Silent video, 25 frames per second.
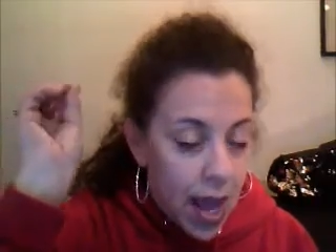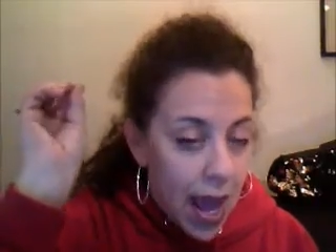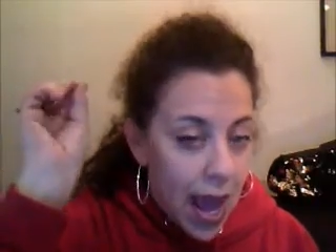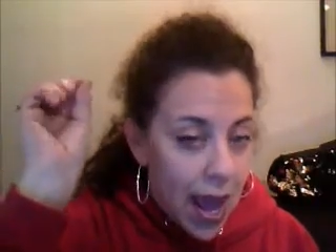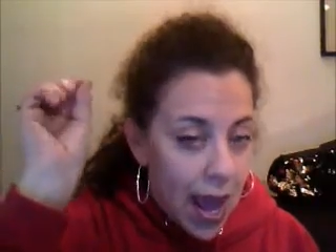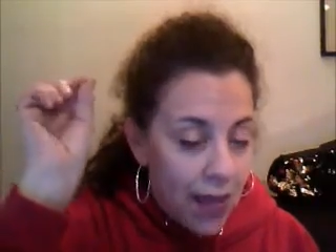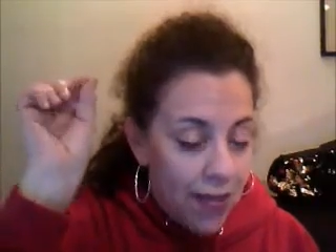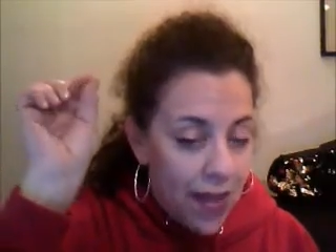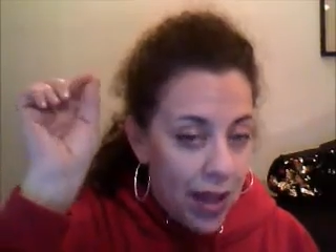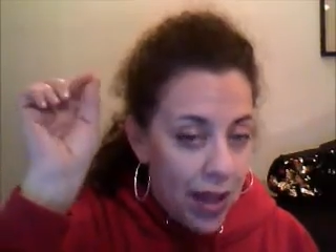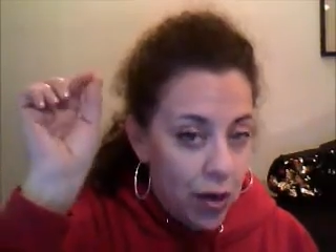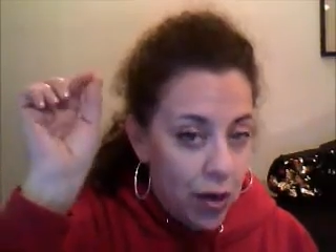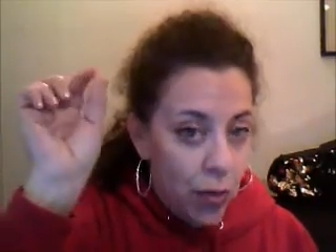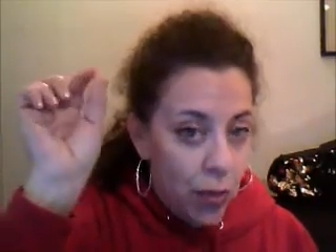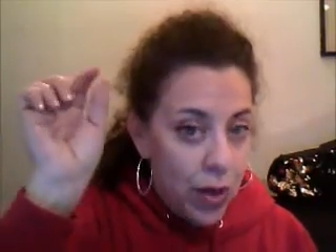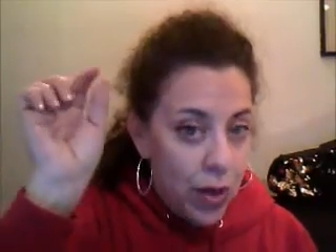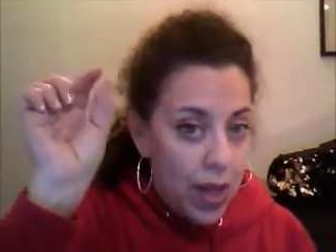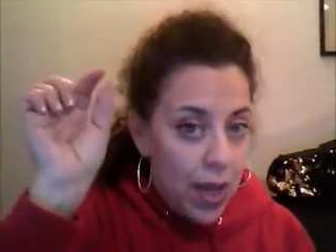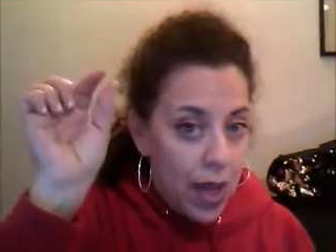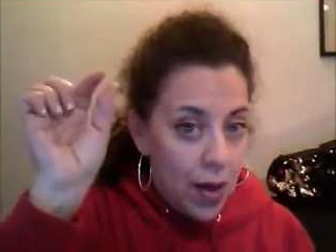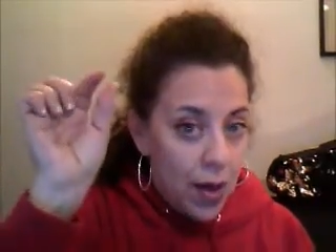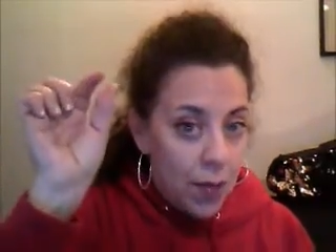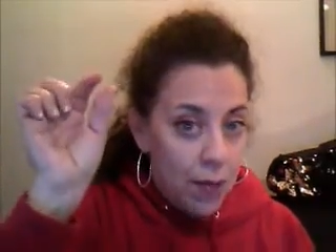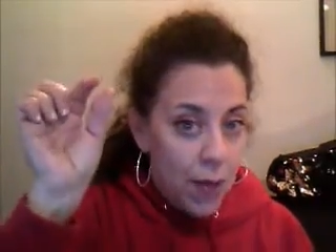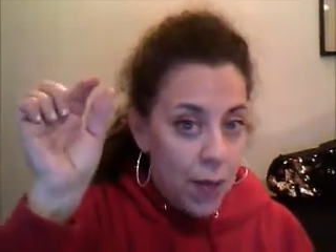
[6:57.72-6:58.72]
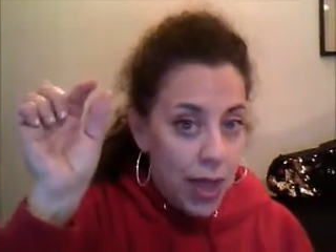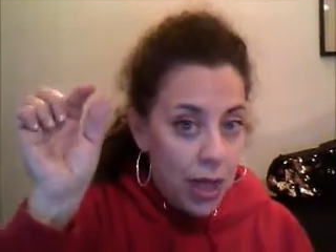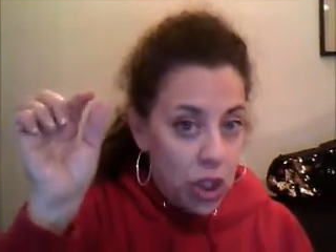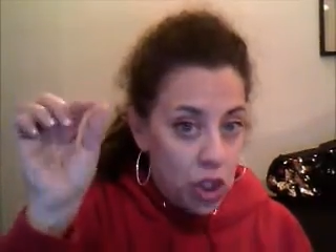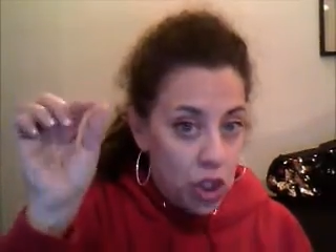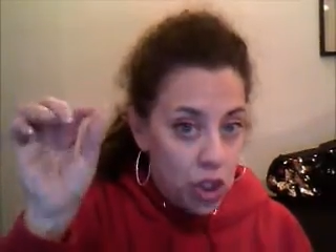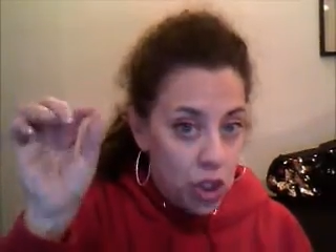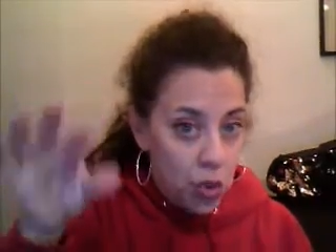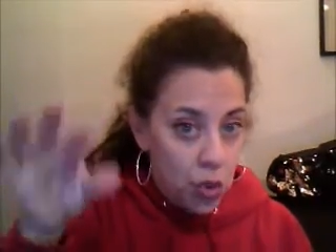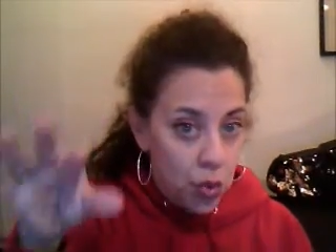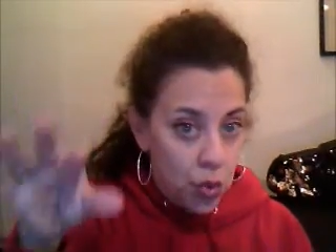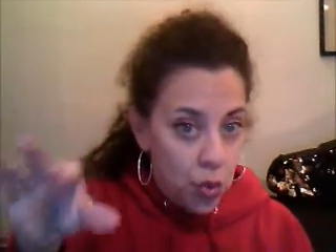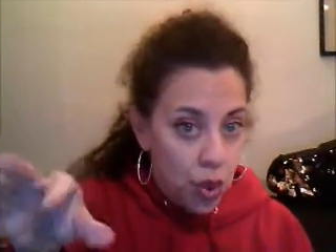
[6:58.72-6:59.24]
and that we make
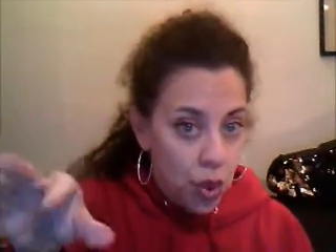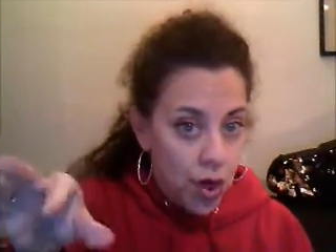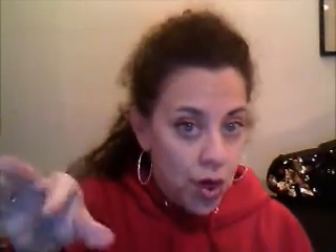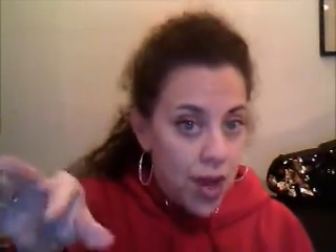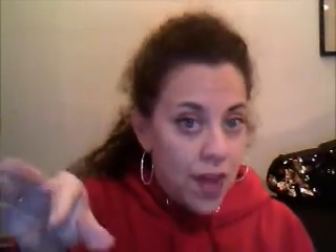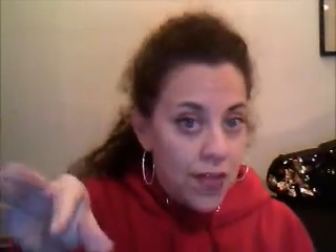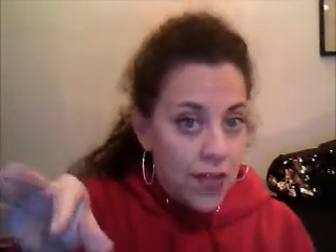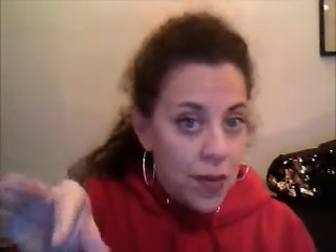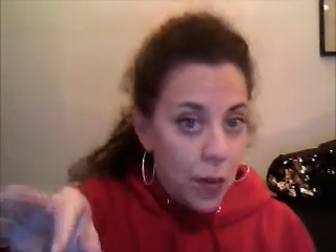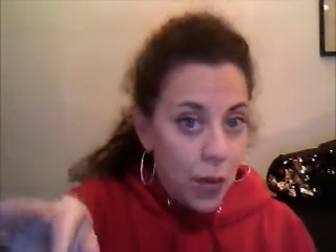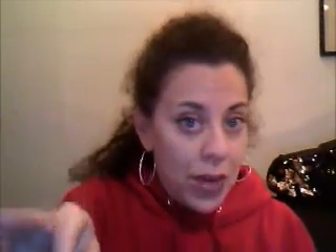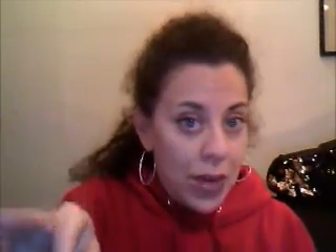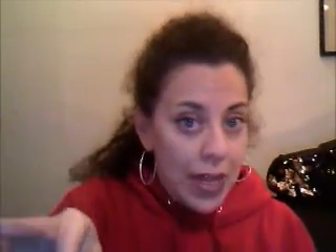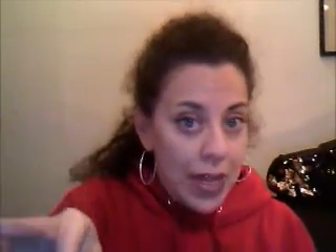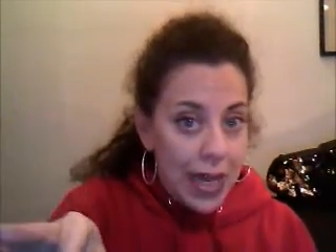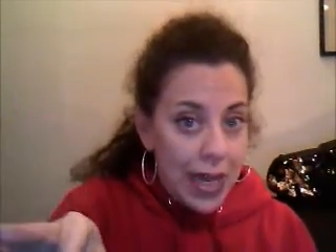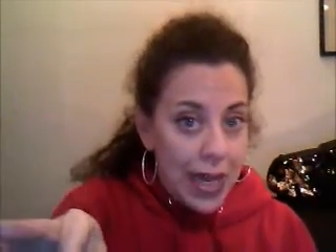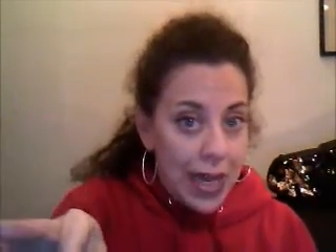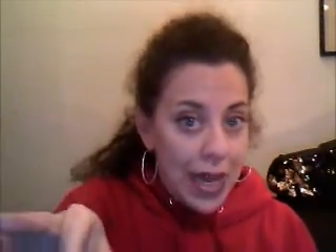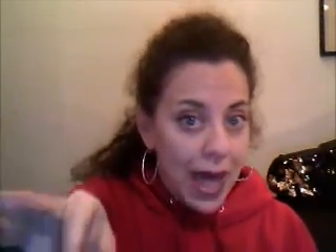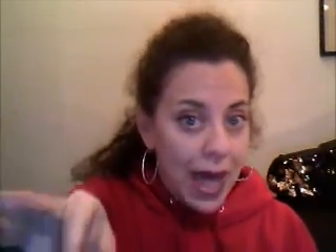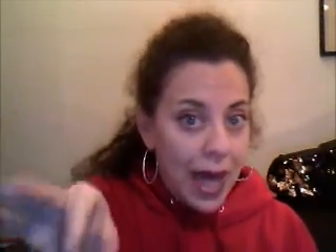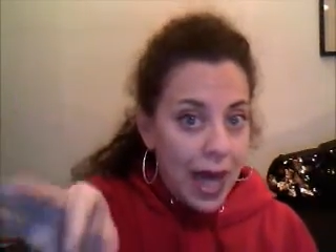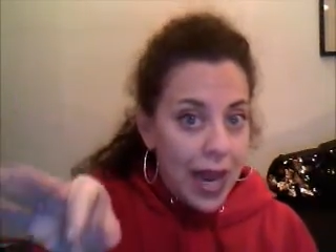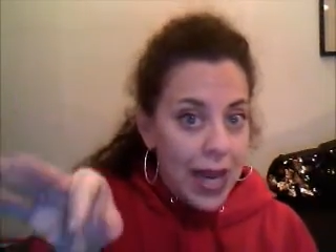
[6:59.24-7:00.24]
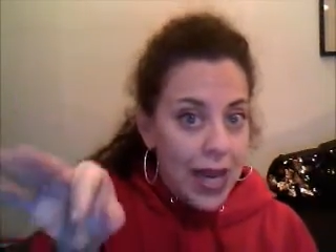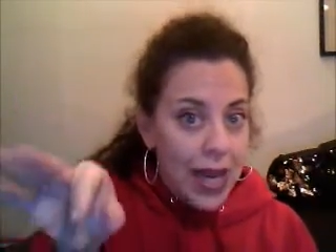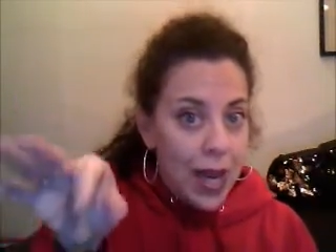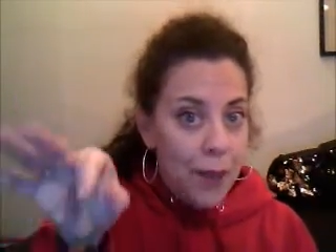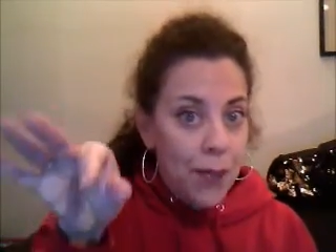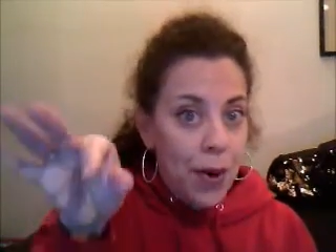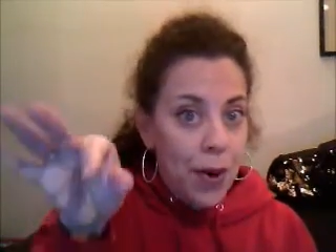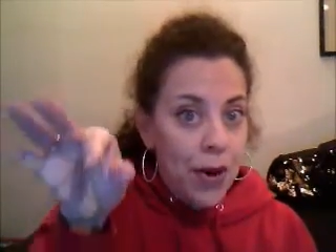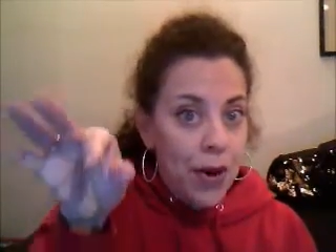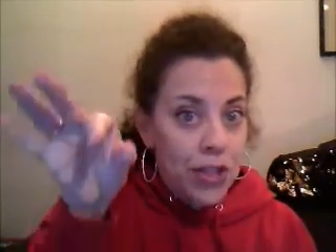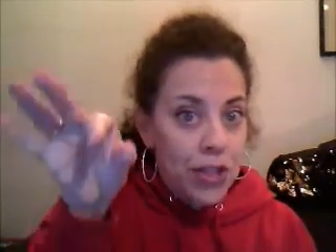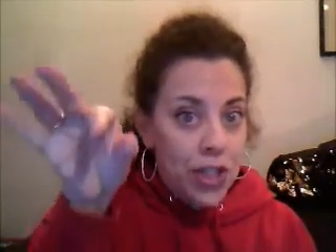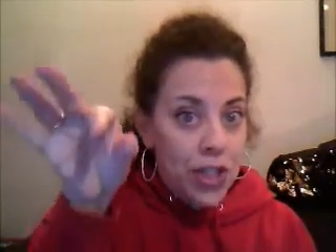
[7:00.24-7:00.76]
sure that we line
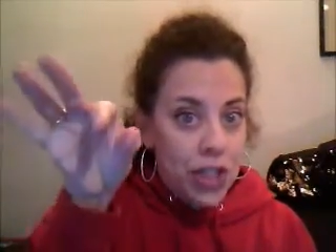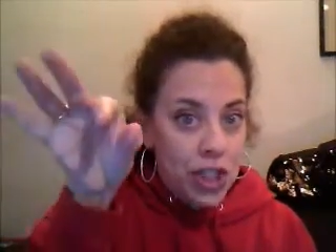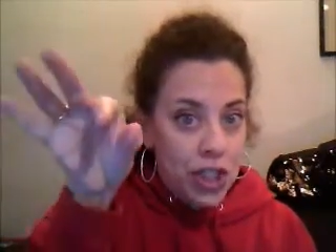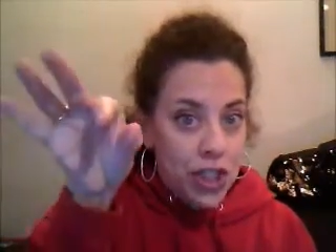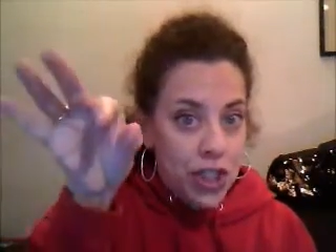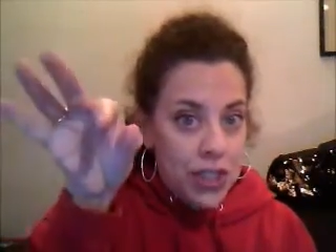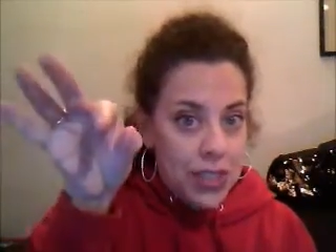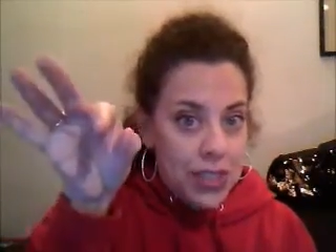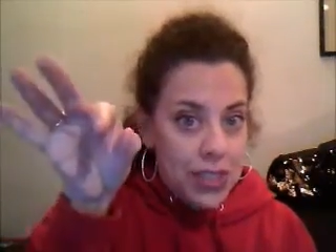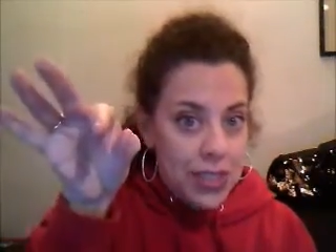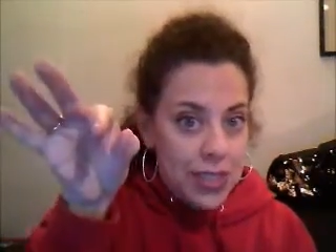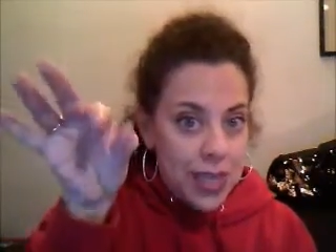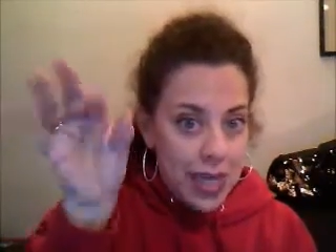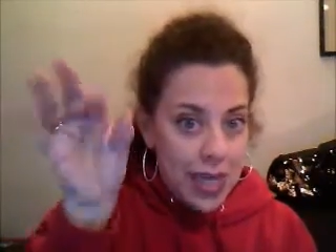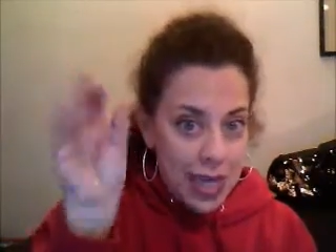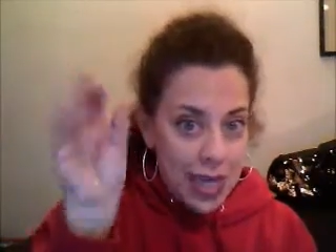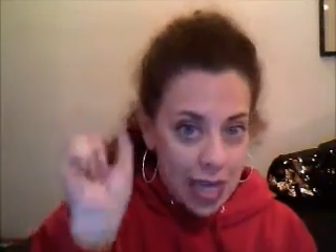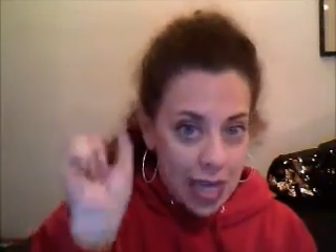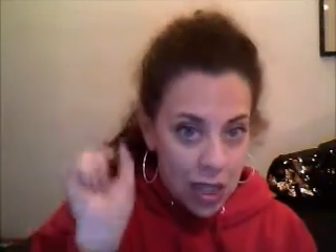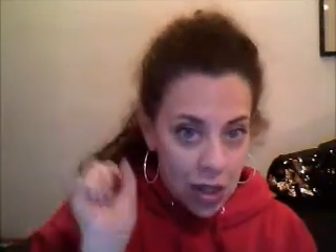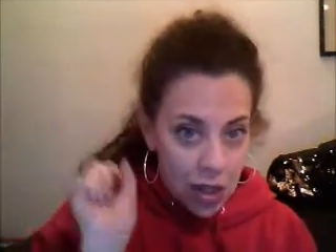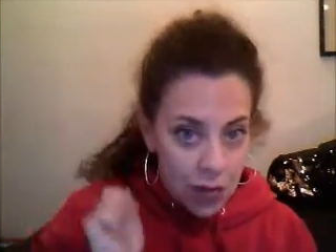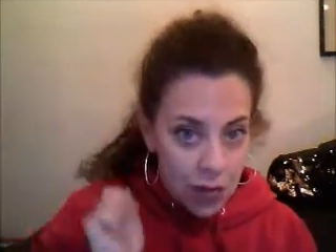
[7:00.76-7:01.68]
up our digits in